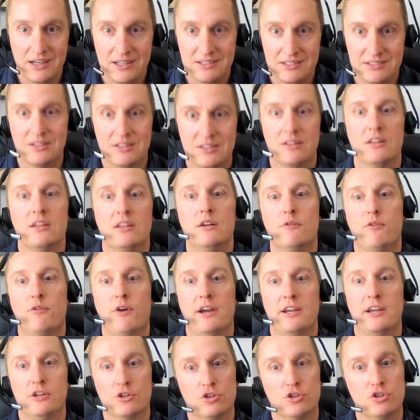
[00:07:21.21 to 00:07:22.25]
solidify
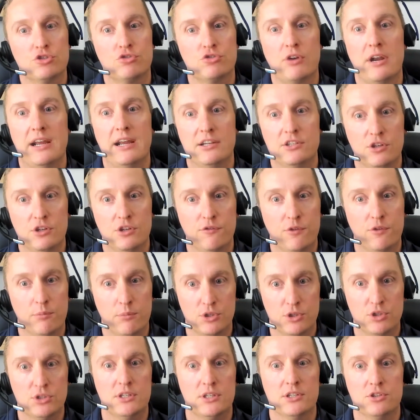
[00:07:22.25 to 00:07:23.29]
your strategy from a
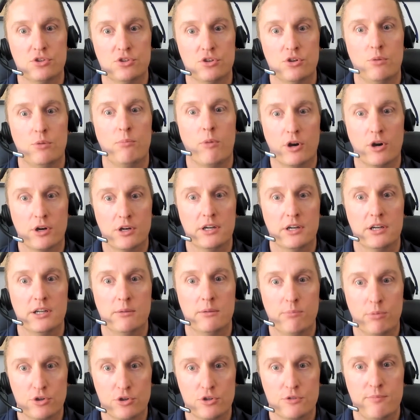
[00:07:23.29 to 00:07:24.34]
digital marketing
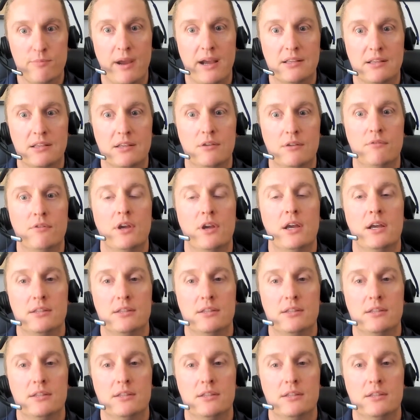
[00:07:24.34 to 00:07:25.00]
perspective